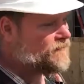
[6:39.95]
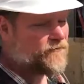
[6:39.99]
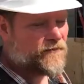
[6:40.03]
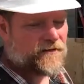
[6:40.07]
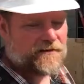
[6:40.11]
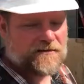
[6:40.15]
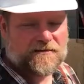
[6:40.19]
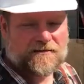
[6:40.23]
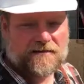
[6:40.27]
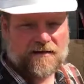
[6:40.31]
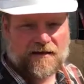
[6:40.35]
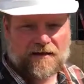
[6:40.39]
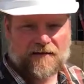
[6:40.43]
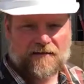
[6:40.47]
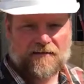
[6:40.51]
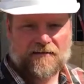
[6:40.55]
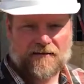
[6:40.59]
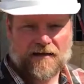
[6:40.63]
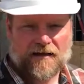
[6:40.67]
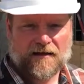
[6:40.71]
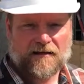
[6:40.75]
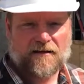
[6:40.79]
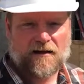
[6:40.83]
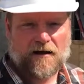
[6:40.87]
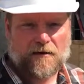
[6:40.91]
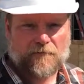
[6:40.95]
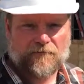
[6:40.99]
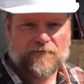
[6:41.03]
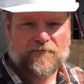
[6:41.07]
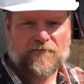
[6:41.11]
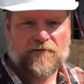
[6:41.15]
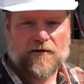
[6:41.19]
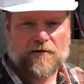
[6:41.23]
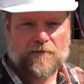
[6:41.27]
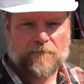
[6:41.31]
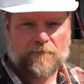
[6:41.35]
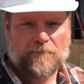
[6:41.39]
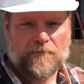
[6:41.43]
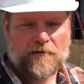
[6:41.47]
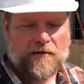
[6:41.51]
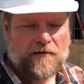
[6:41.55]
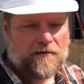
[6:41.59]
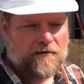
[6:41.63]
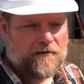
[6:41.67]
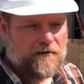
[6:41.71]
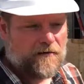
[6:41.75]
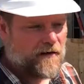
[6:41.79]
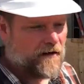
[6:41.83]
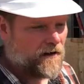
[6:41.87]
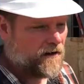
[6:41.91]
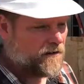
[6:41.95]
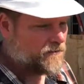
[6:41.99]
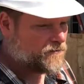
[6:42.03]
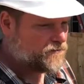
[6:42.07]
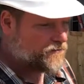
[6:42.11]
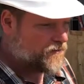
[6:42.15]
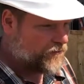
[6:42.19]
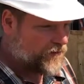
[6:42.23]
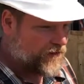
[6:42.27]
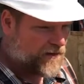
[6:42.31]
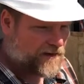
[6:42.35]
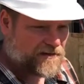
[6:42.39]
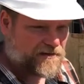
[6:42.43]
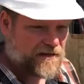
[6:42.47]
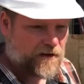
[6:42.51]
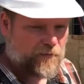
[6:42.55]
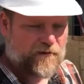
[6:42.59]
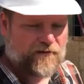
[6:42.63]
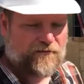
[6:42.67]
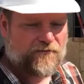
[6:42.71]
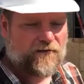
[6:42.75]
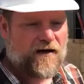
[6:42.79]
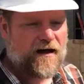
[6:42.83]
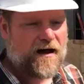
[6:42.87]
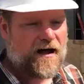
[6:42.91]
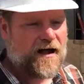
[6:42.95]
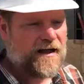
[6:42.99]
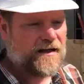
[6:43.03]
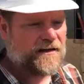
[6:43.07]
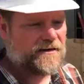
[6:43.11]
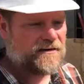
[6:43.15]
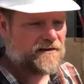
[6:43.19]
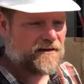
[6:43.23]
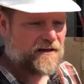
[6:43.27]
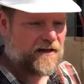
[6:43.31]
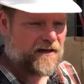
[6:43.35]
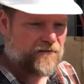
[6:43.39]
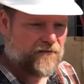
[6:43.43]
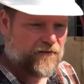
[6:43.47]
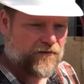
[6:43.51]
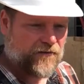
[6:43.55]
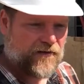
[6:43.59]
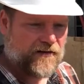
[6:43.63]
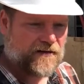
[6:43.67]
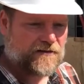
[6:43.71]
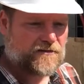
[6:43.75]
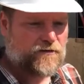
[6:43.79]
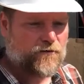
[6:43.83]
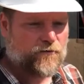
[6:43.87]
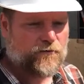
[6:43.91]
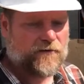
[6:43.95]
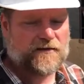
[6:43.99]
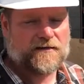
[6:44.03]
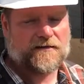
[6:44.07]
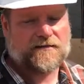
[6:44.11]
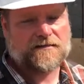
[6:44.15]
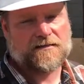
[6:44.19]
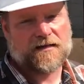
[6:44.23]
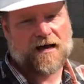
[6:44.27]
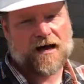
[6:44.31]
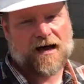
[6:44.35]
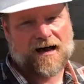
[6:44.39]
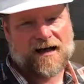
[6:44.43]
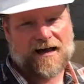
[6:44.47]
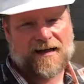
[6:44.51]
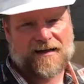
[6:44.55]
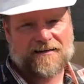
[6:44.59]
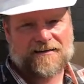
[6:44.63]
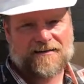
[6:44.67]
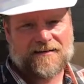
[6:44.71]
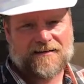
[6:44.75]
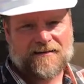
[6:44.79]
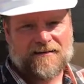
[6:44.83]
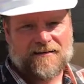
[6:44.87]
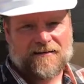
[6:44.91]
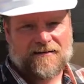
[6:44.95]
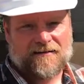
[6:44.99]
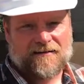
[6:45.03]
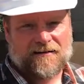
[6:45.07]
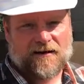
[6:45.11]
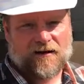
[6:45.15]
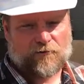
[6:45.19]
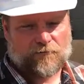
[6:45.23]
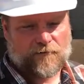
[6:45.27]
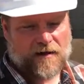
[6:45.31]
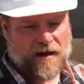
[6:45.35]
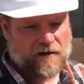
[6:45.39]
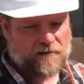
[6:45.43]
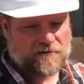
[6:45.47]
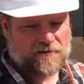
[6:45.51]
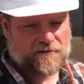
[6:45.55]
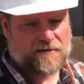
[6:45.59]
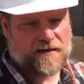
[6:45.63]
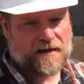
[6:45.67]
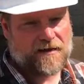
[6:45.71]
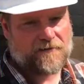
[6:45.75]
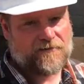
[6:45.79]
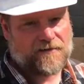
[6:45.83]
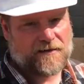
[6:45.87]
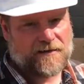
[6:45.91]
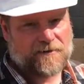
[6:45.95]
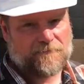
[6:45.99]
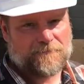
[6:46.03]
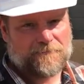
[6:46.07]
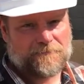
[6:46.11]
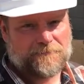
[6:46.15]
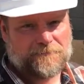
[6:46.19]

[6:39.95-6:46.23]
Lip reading: benefits that come from the things that we find and the things that we designed around safety.